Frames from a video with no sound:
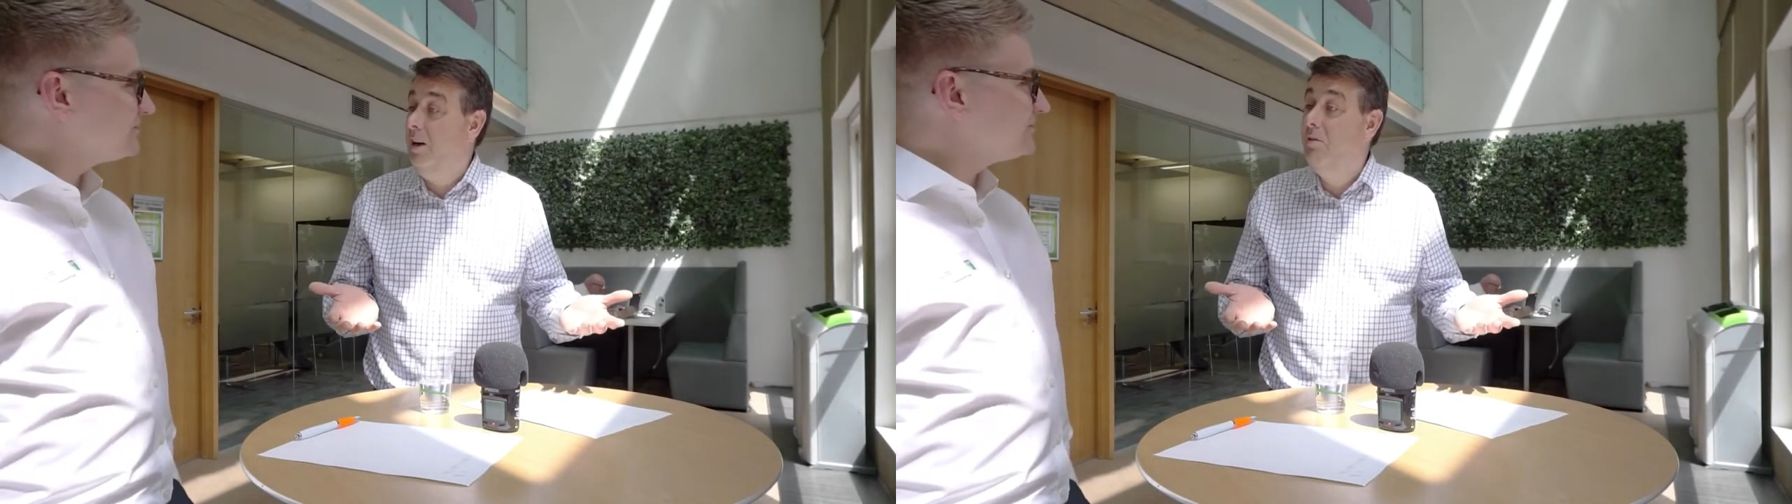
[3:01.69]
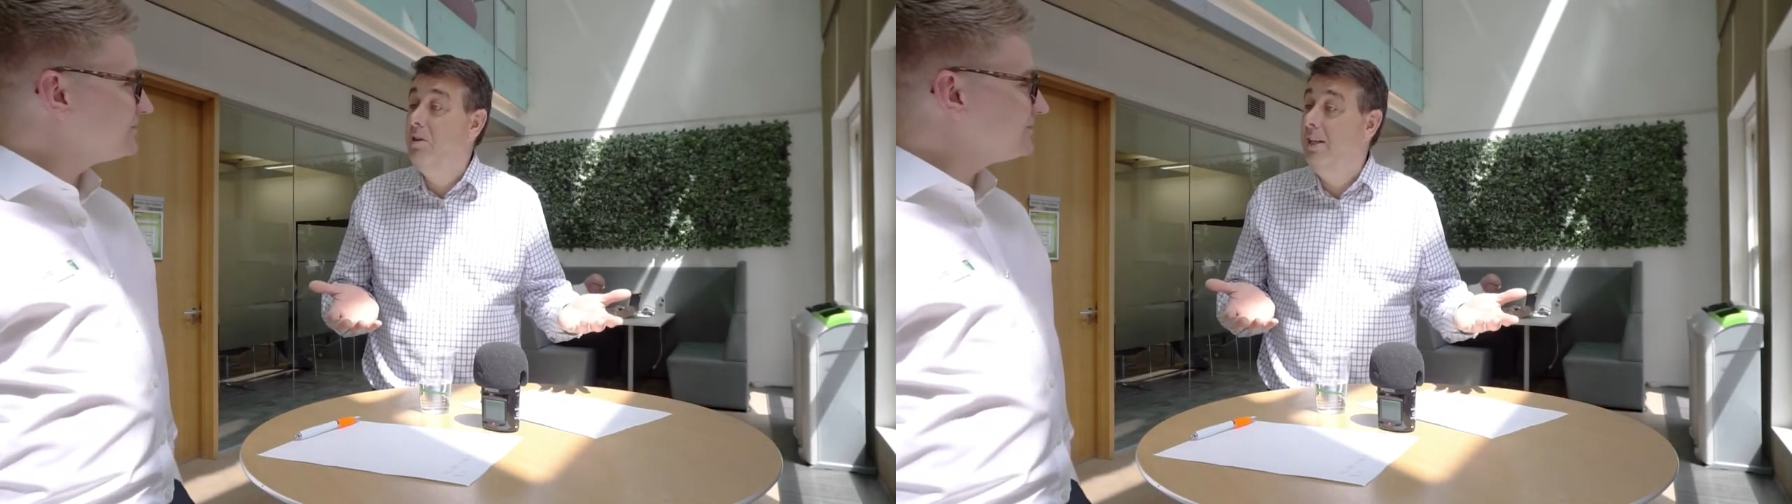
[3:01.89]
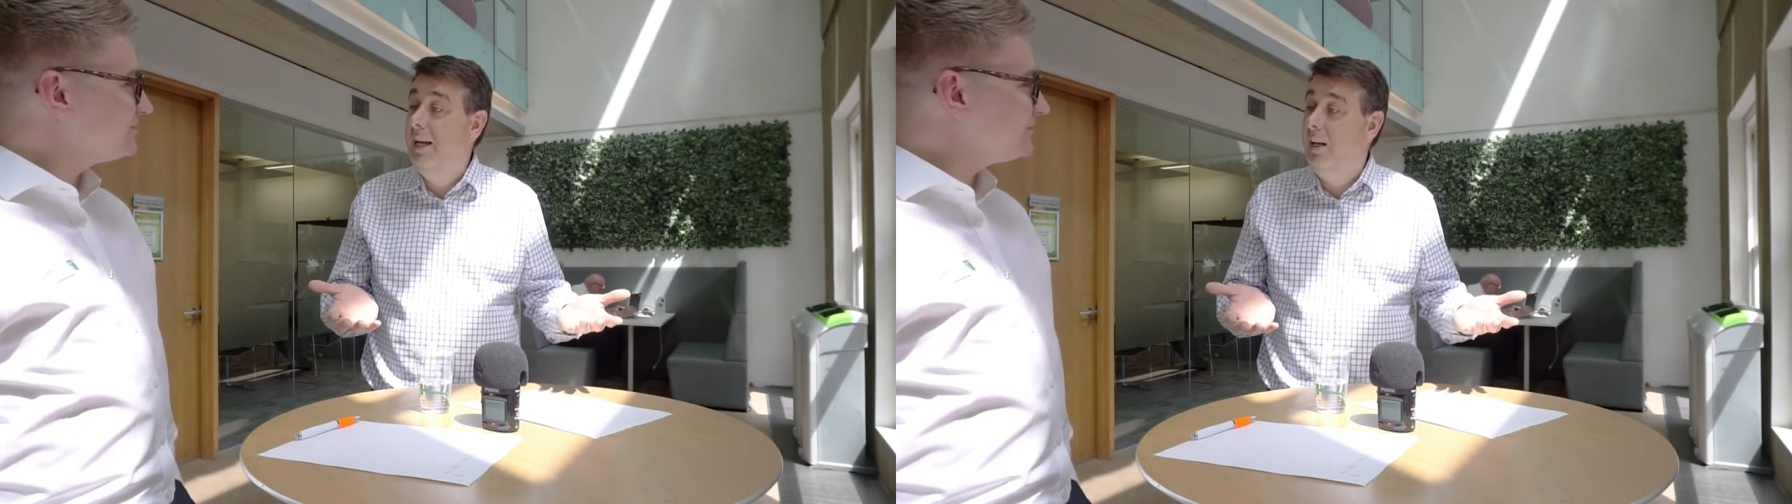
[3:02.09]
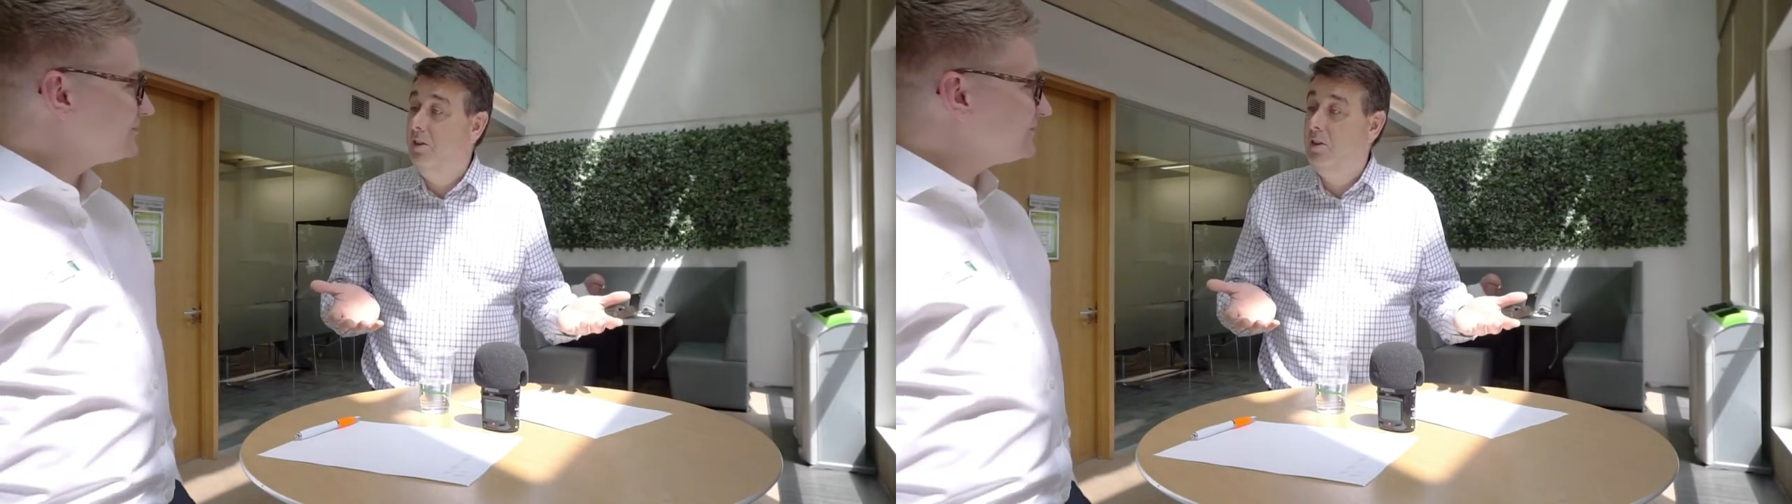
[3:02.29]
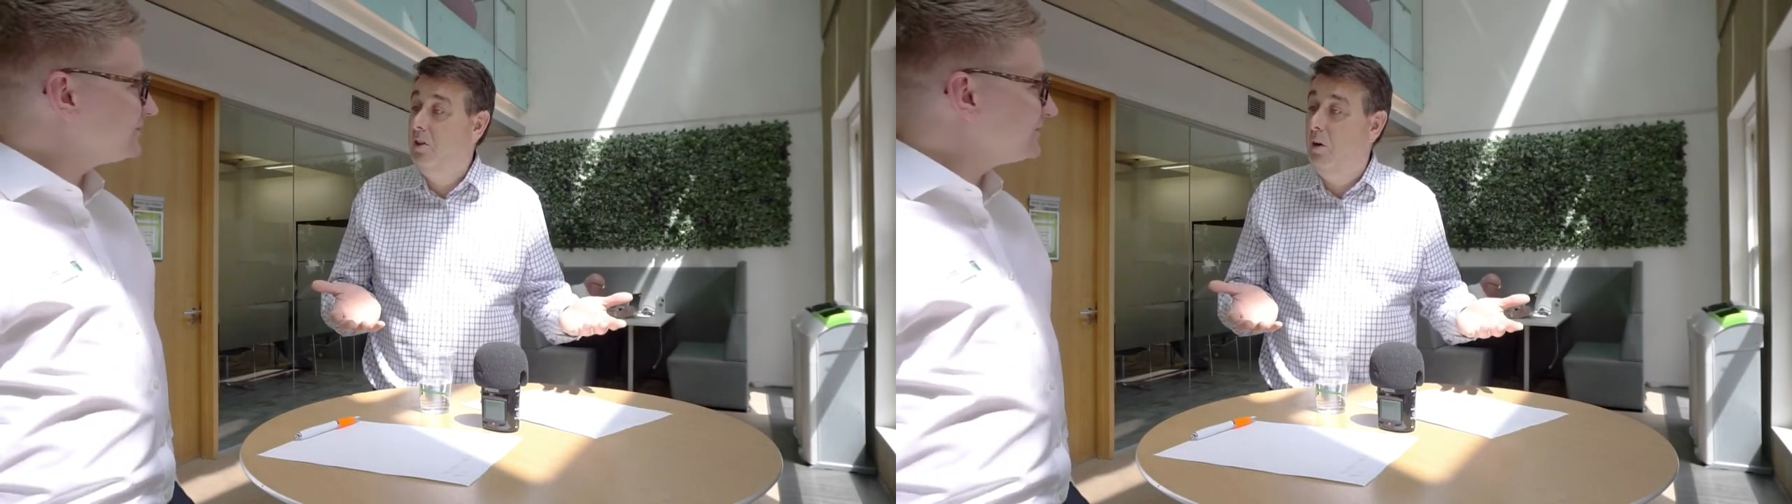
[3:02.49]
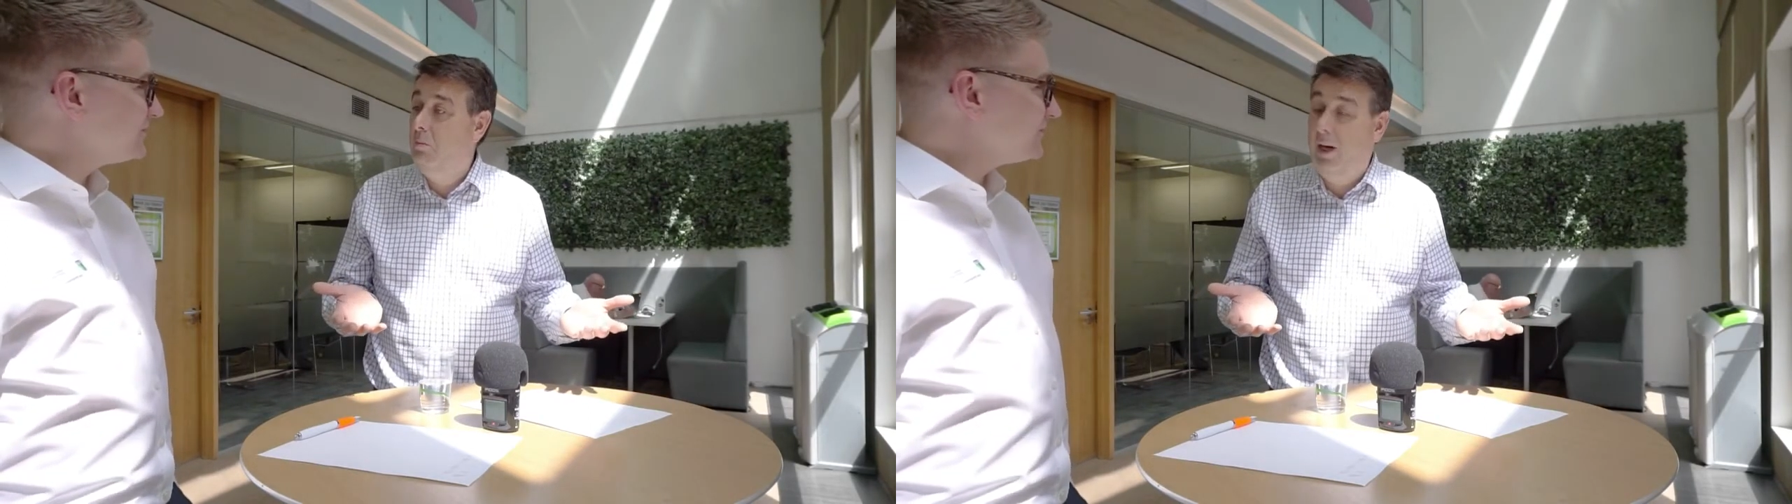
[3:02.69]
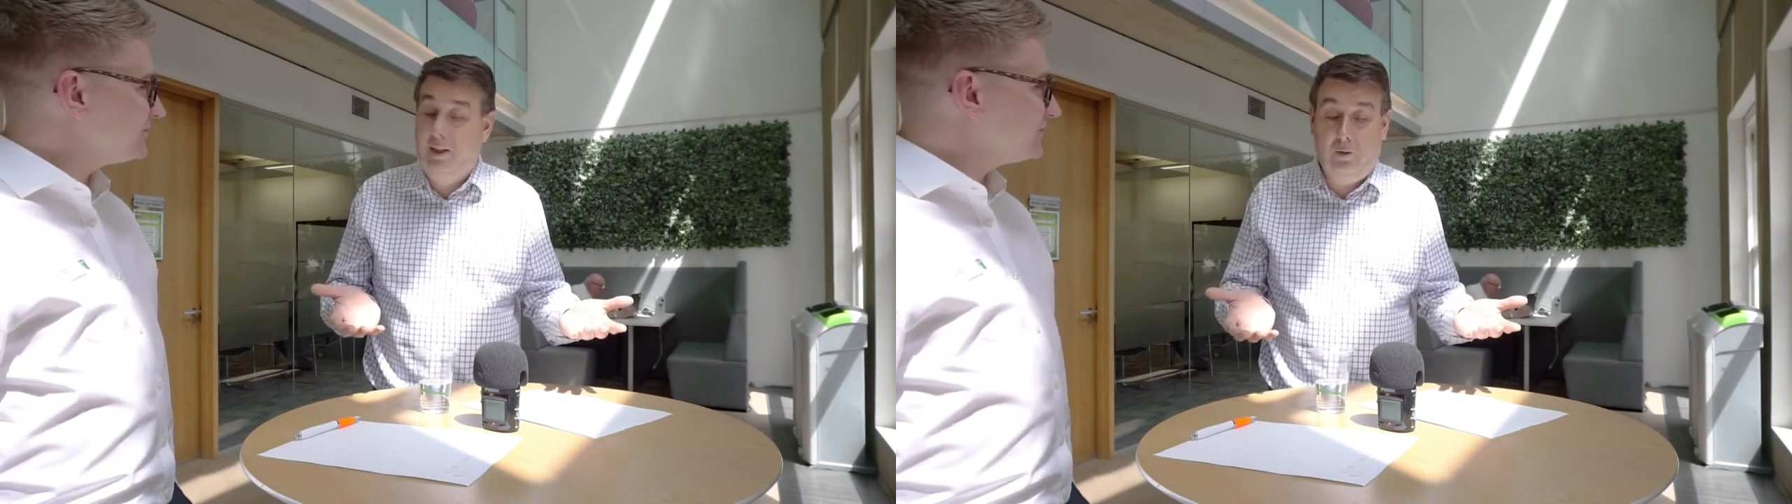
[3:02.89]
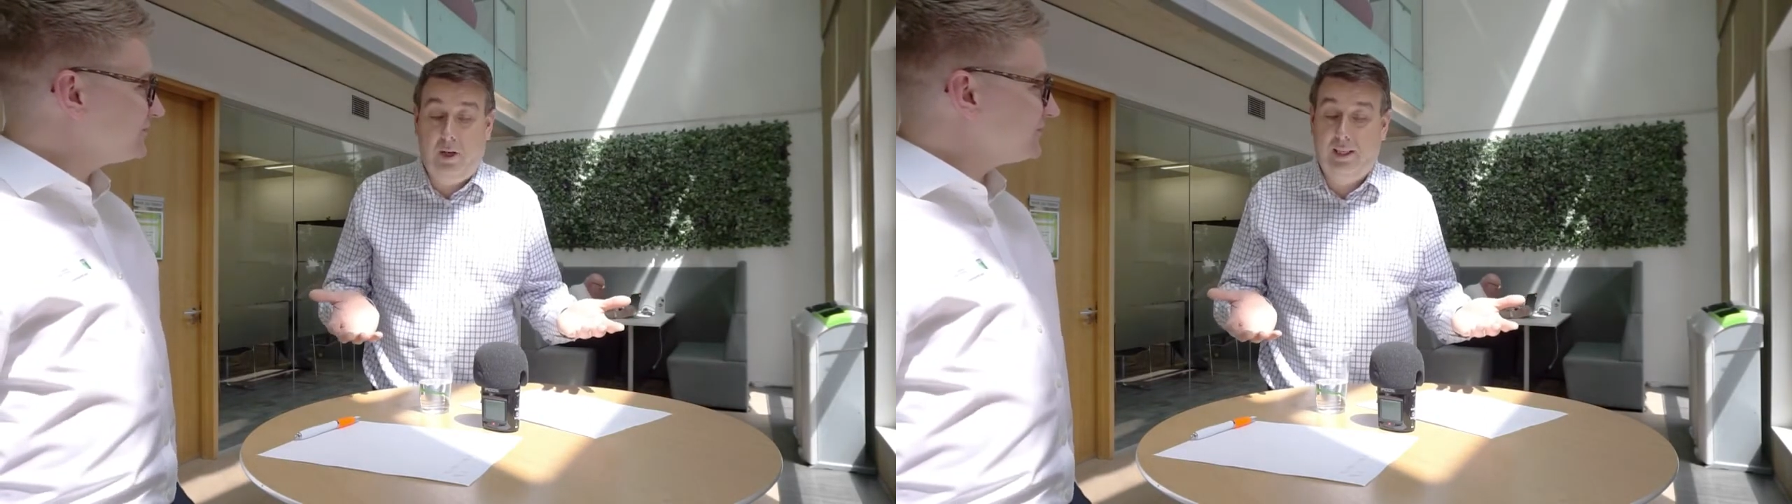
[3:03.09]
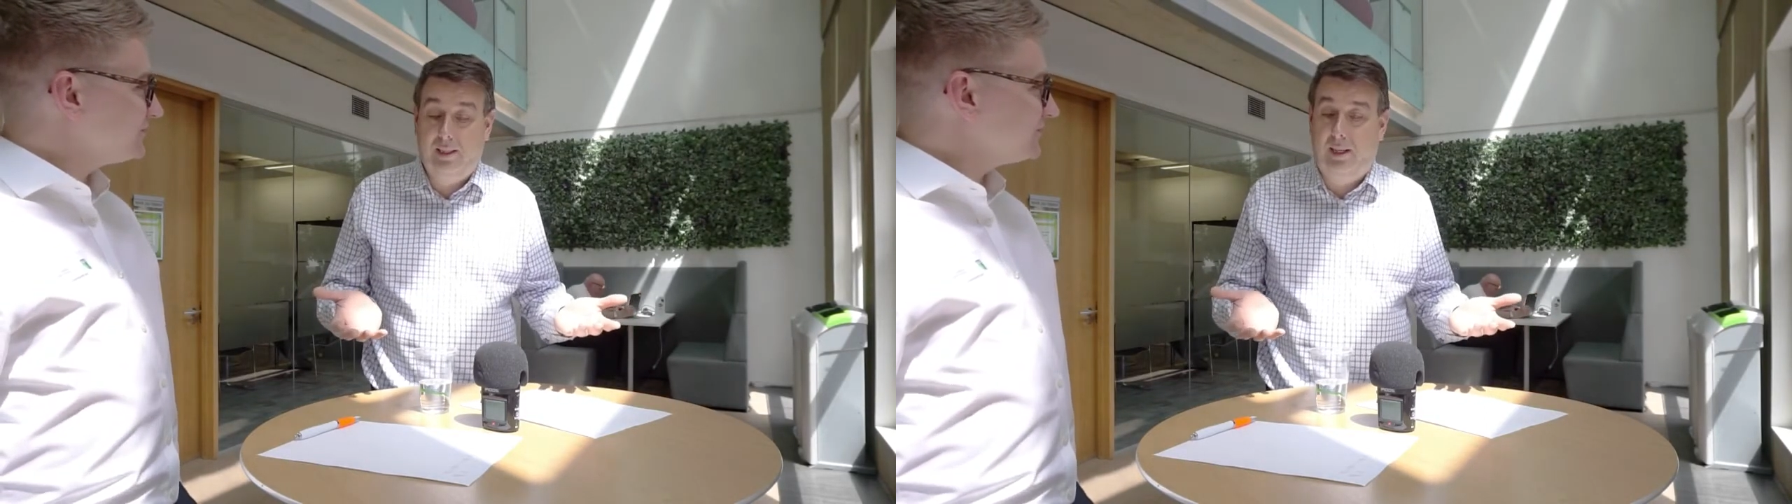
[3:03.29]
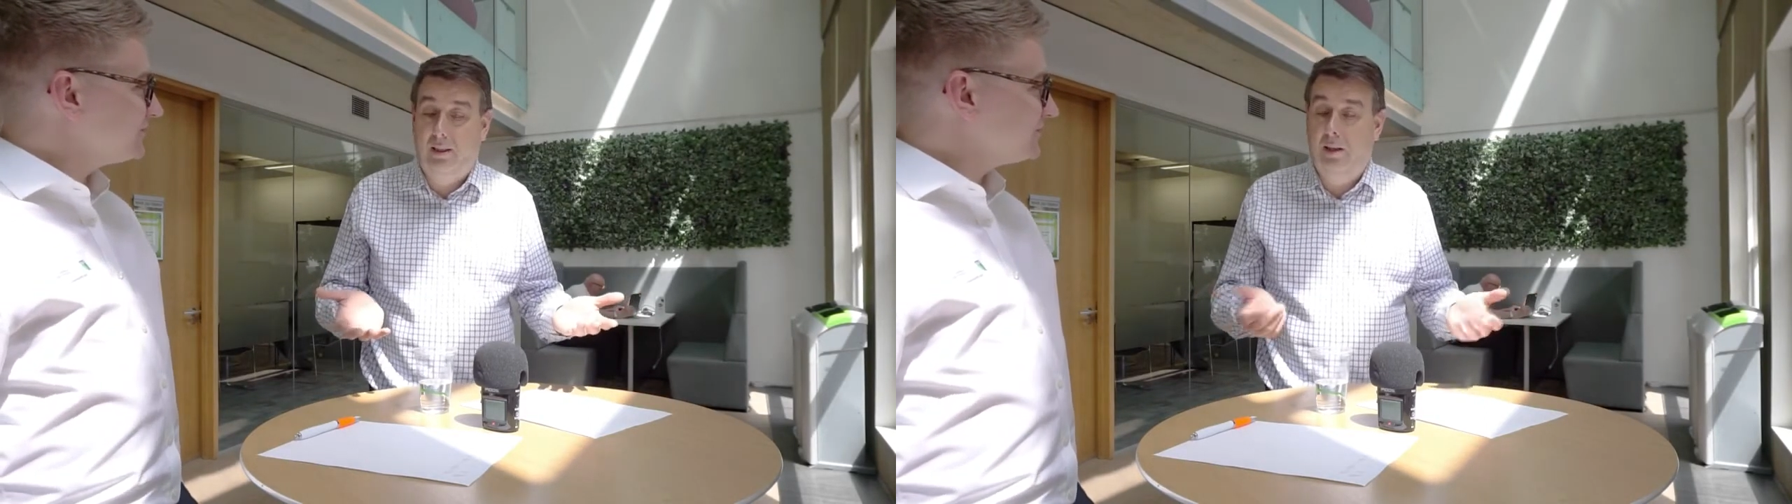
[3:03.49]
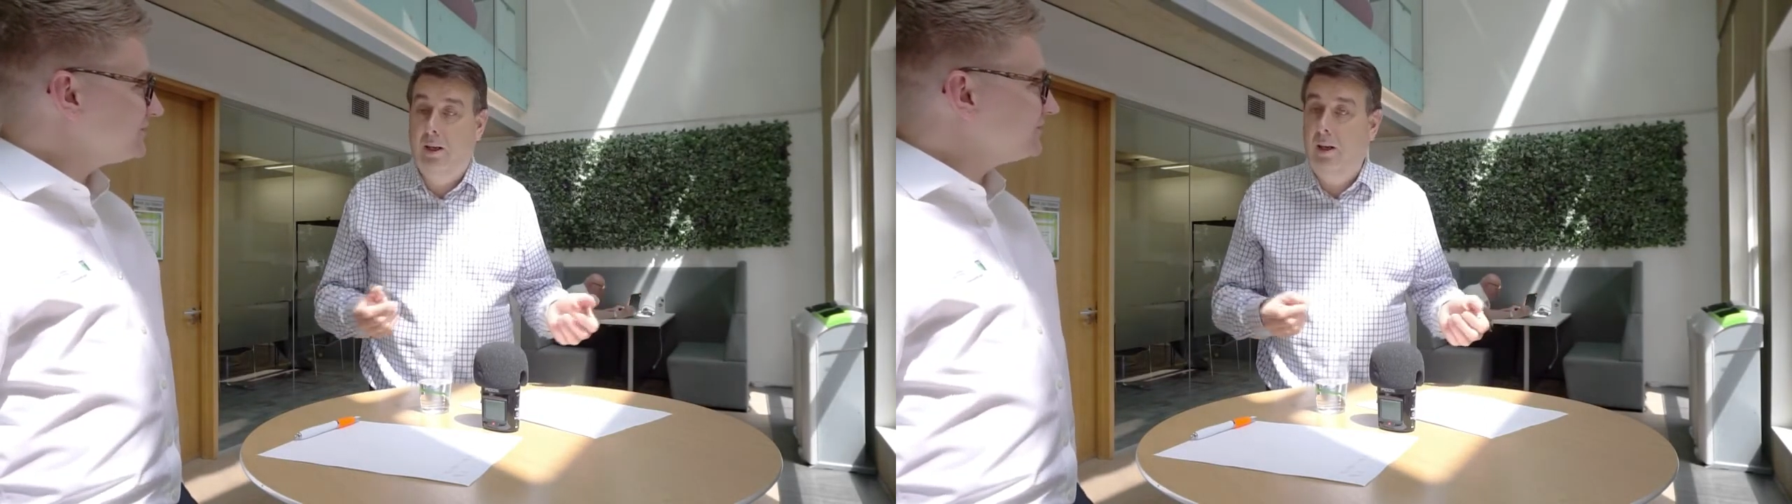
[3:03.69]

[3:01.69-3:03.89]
and everything else has gone by the wayside.